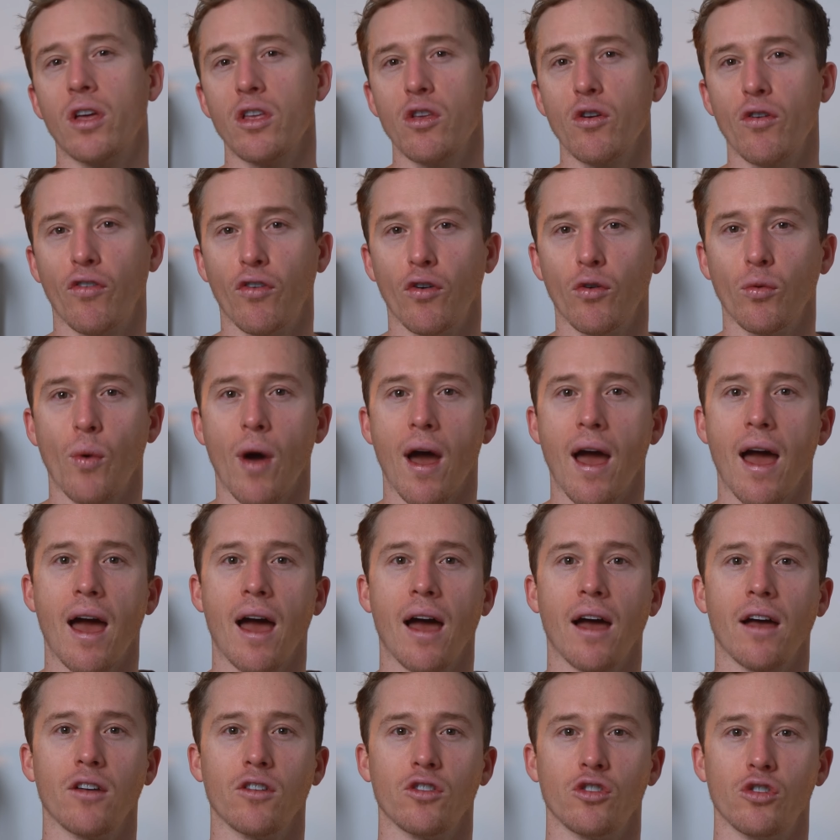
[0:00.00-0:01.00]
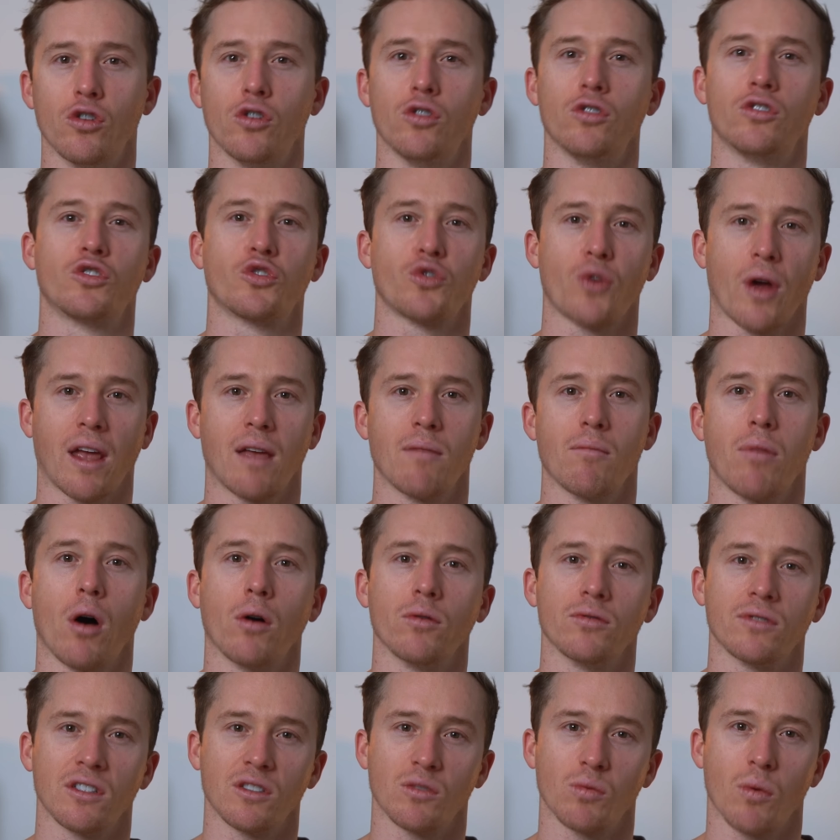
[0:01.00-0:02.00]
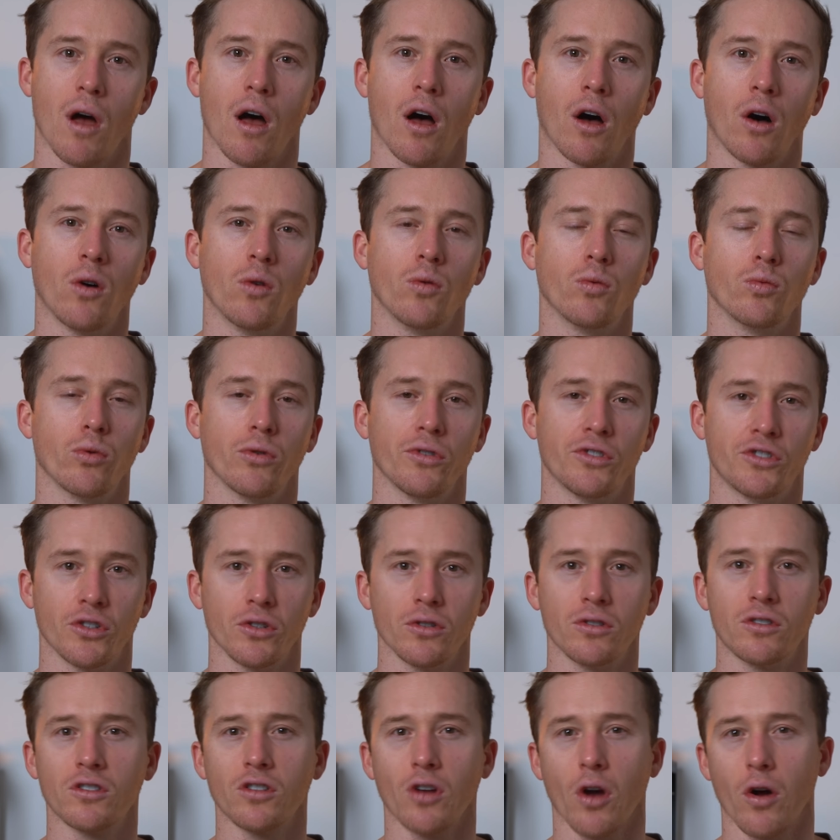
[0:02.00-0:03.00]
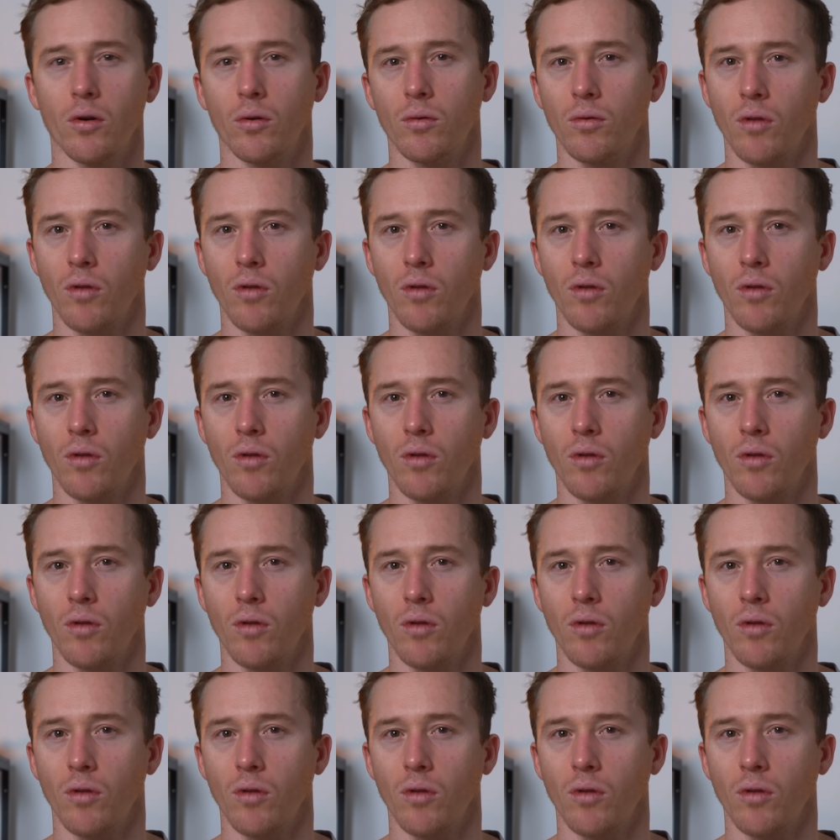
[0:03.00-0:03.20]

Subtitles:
at your footwear, use trekking poles as well, reduce total